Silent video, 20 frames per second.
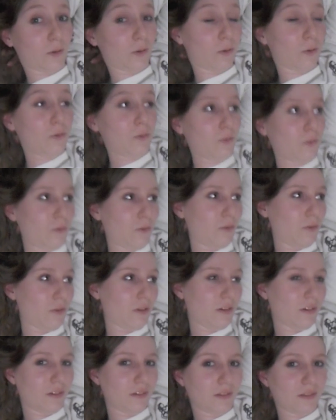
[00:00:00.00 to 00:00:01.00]
Oh.
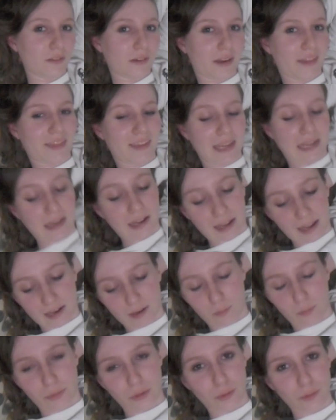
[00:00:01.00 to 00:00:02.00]
I think I had
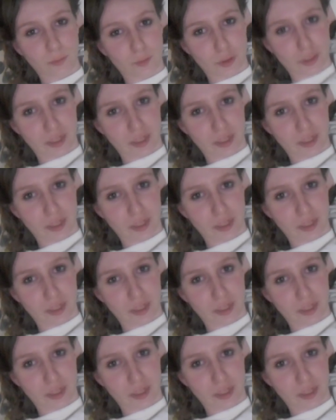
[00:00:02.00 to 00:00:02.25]
a boob